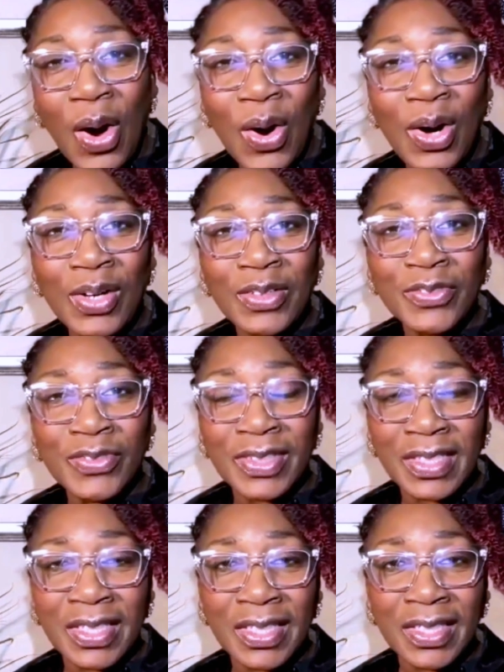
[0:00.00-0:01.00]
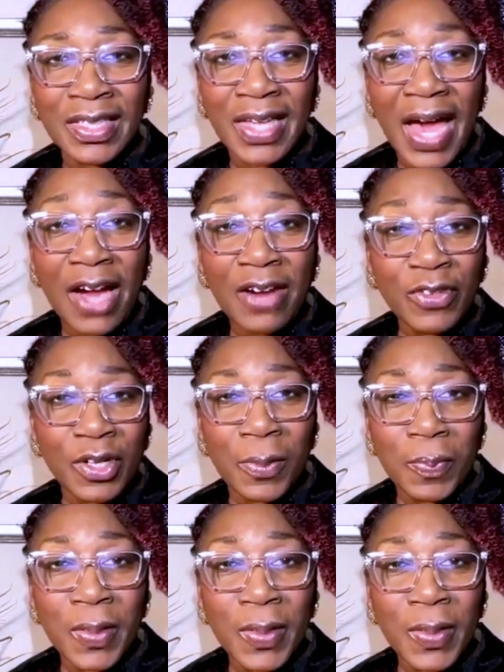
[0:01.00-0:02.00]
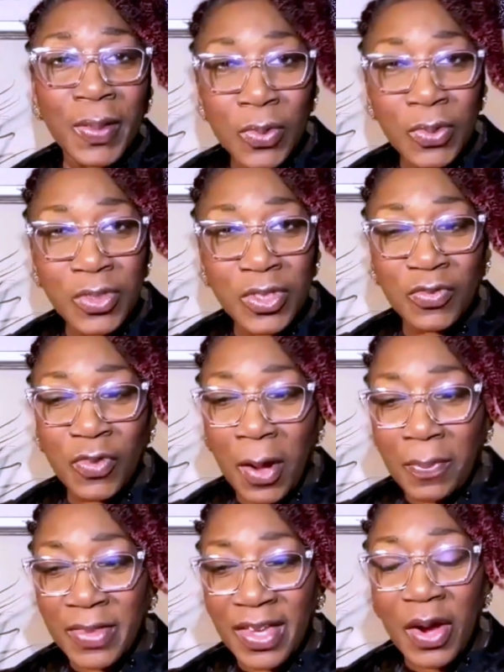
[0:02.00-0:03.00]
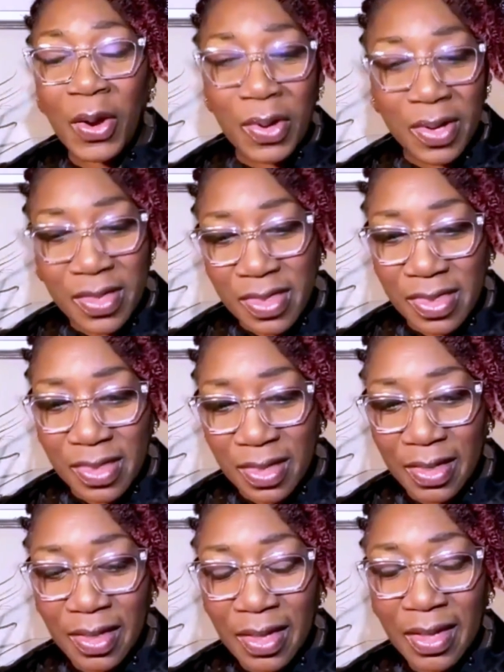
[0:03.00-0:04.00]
of the African peoples from the earth